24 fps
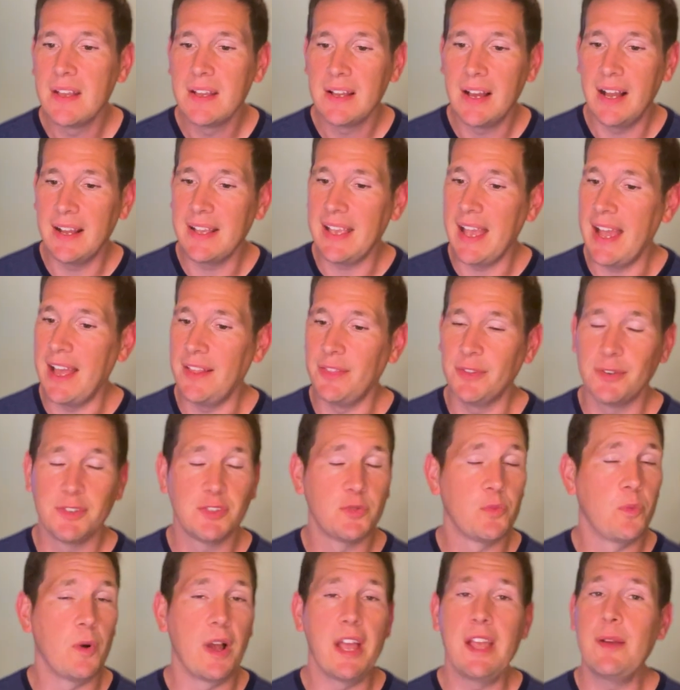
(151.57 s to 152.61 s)
Again,
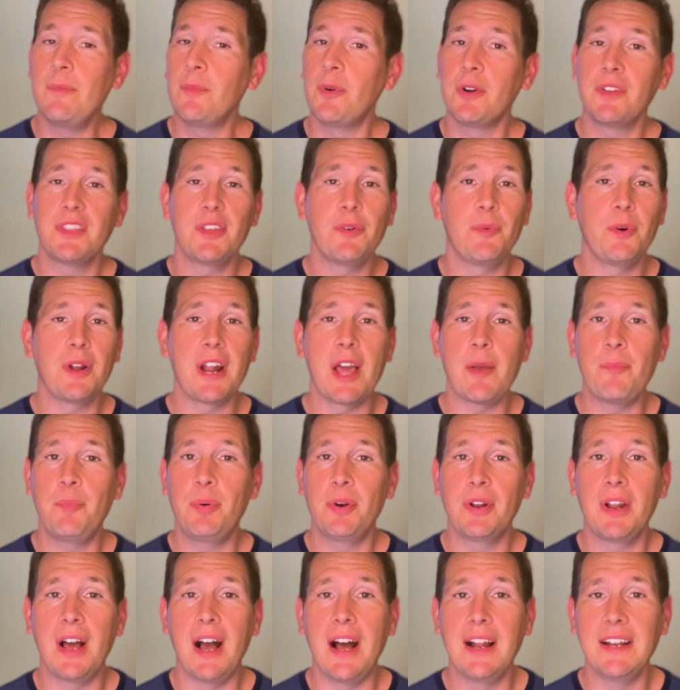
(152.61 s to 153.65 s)
there's way more than what I
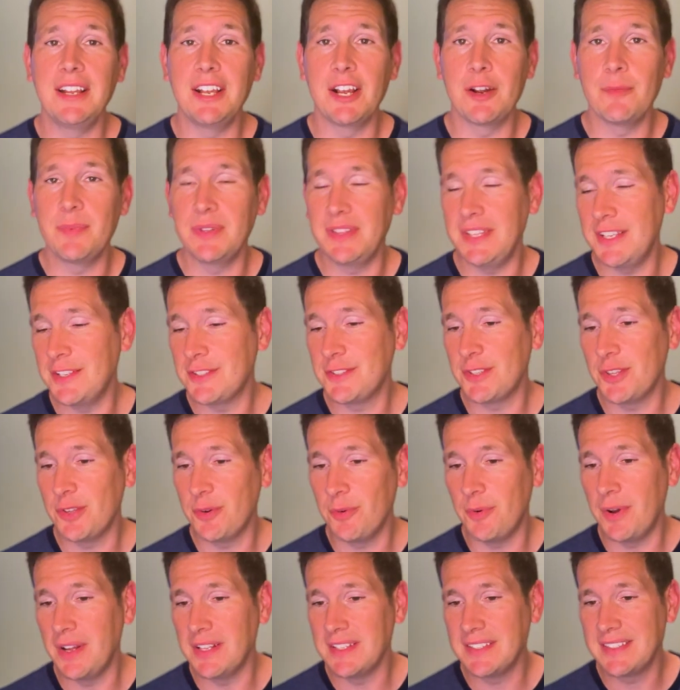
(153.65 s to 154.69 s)
put on here, but these are the
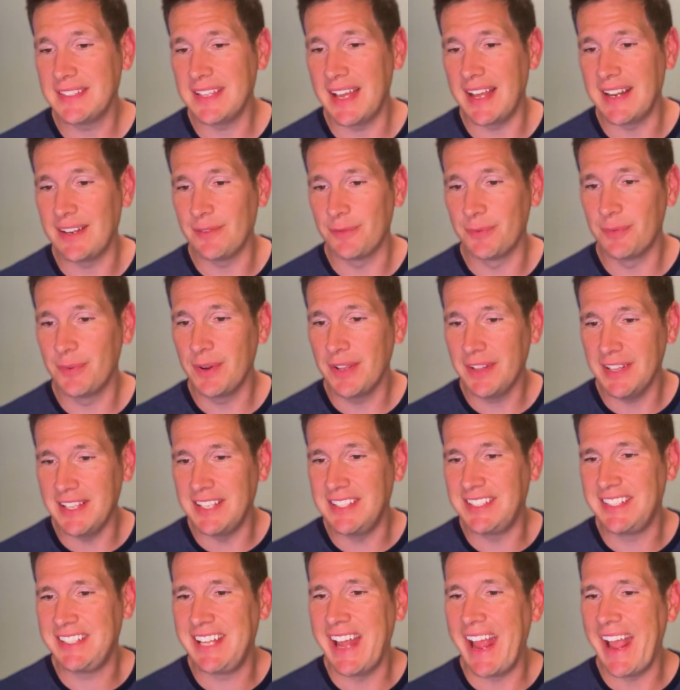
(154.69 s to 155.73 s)
ones that really
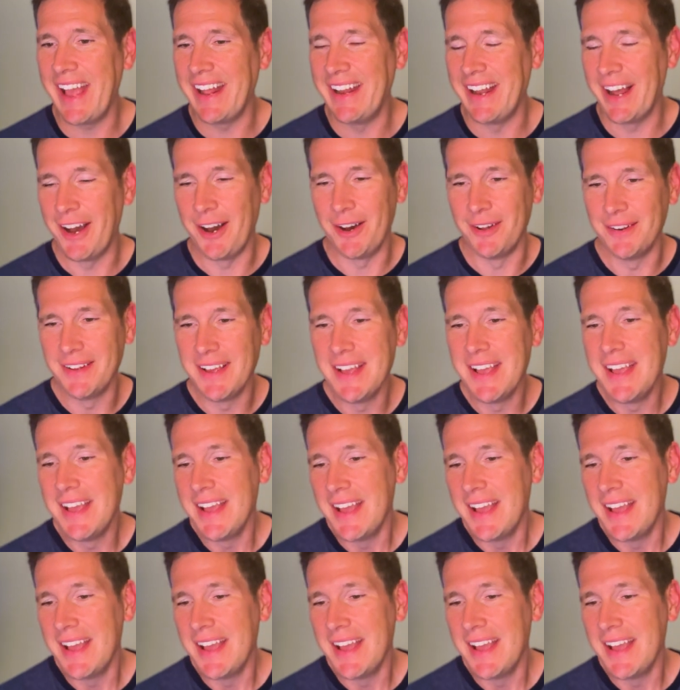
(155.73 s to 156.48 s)
stand out.